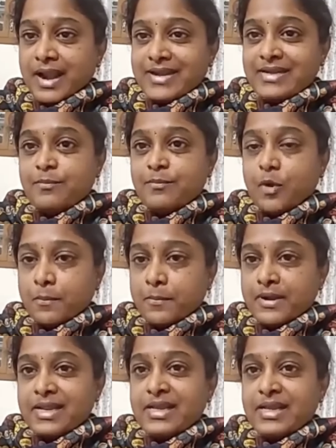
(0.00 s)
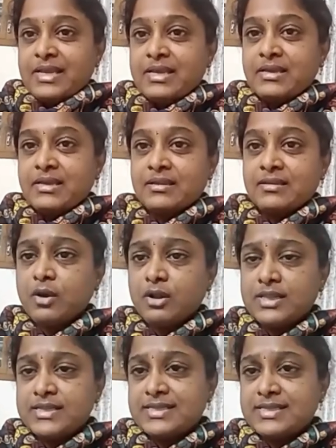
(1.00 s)
write properly.
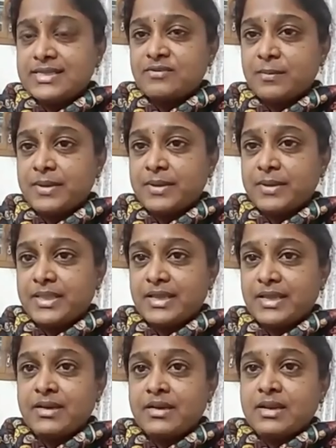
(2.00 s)
All these things will be there.